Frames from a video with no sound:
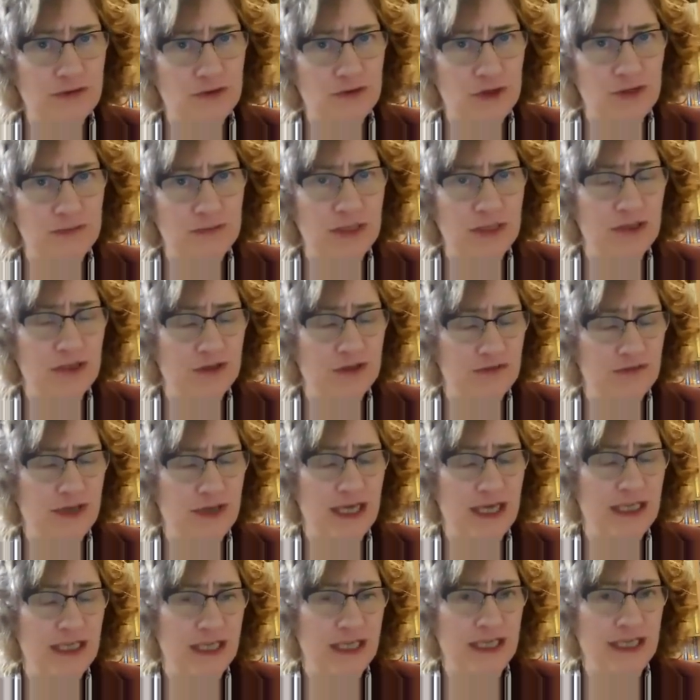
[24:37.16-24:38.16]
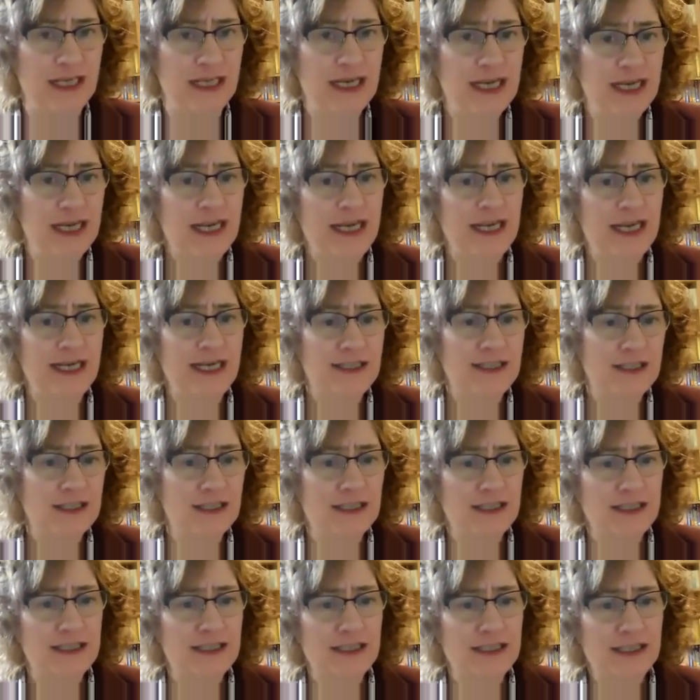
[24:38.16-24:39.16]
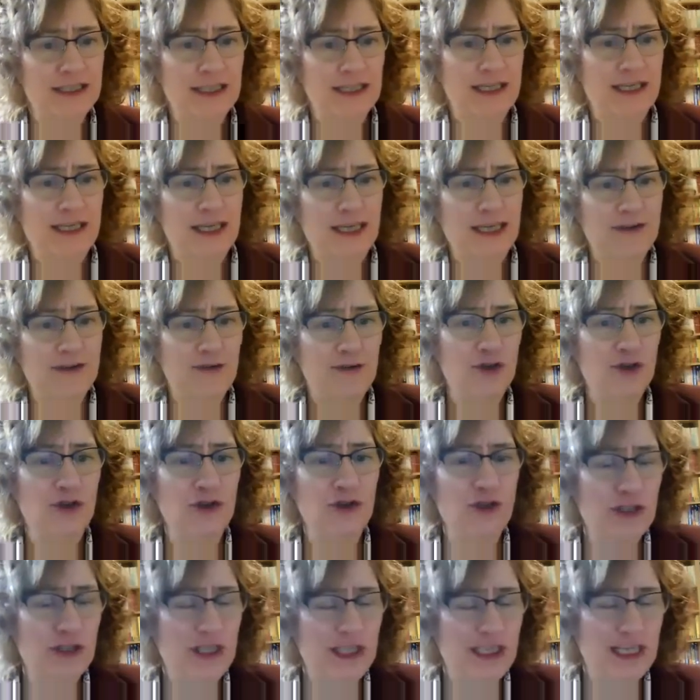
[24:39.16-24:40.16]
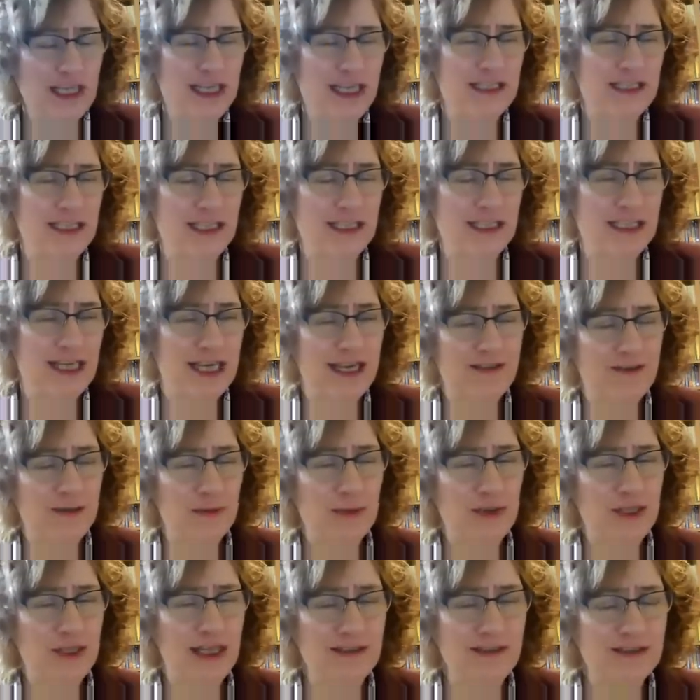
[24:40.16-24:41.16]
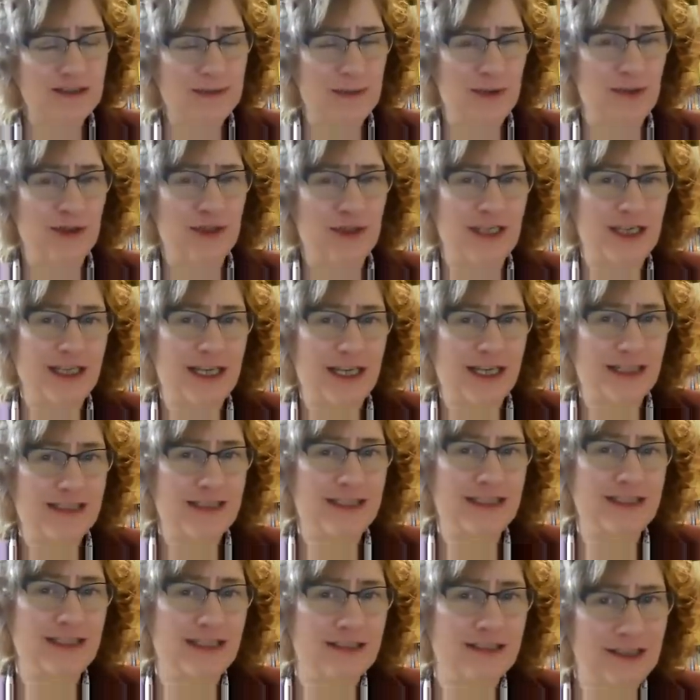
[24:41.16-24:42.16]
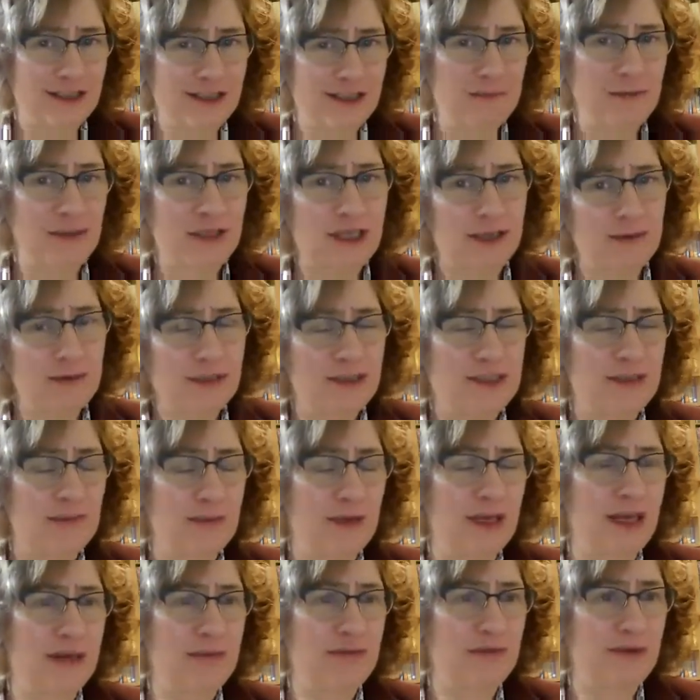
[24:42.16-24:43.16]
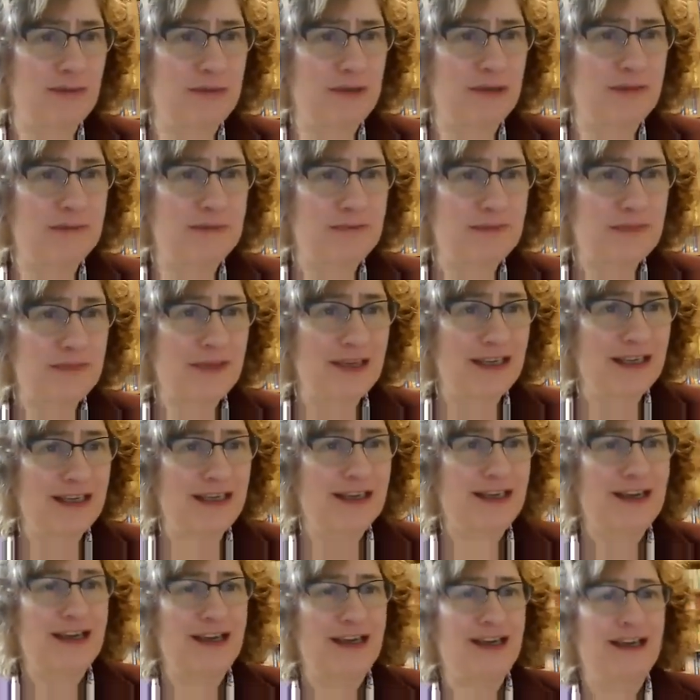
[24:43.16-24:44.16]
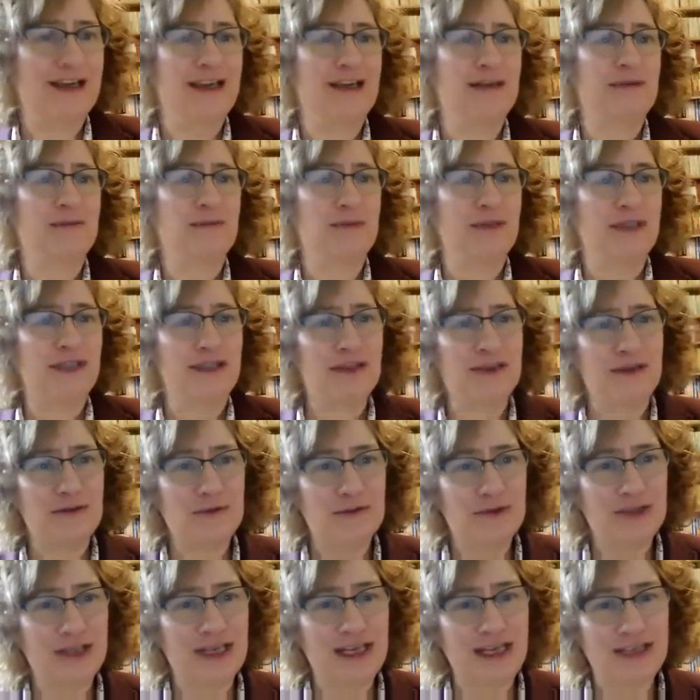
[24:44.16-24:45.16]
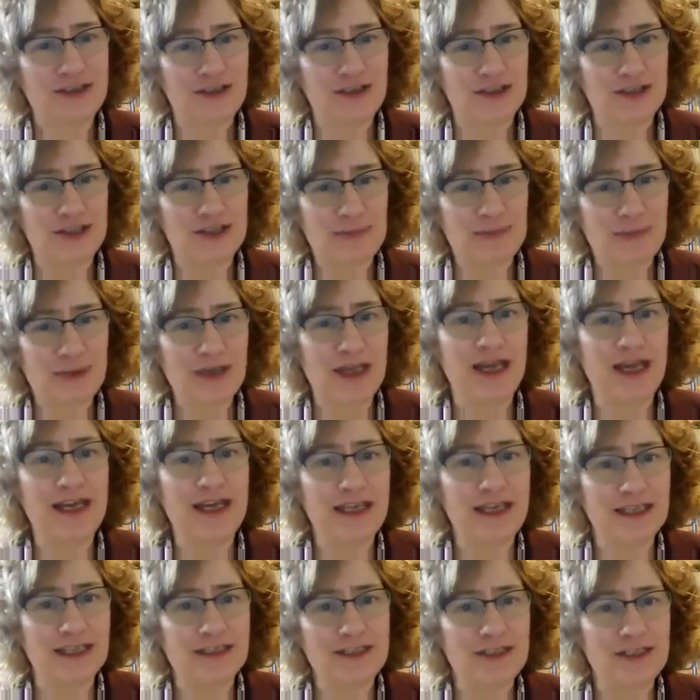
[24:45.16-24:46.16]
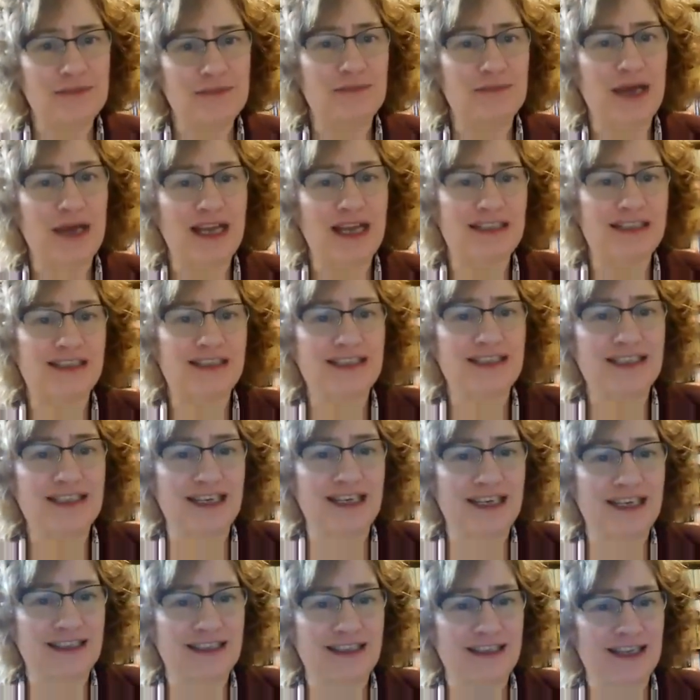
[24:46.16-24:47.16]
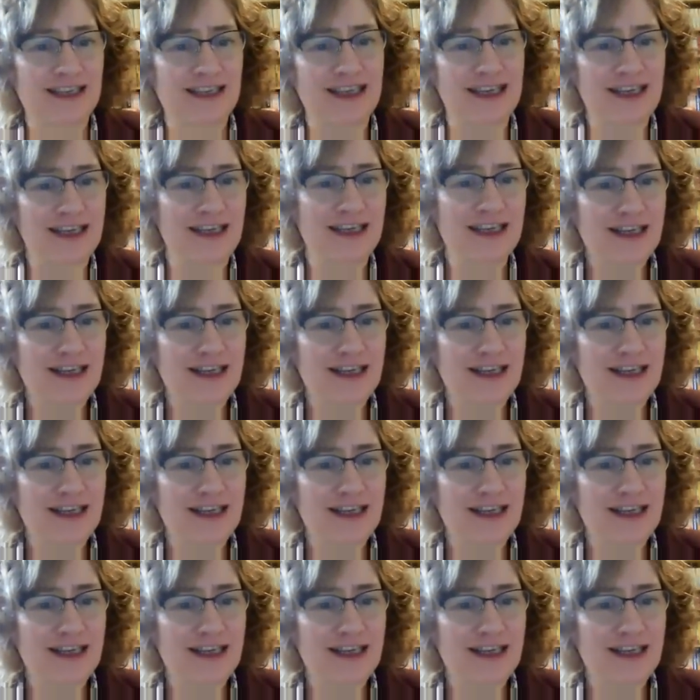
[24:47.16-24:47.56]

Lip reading: months really, is that if you're looking at it, everybody else will be looking at it, and then it becomes a supply problem. The supply and demand in the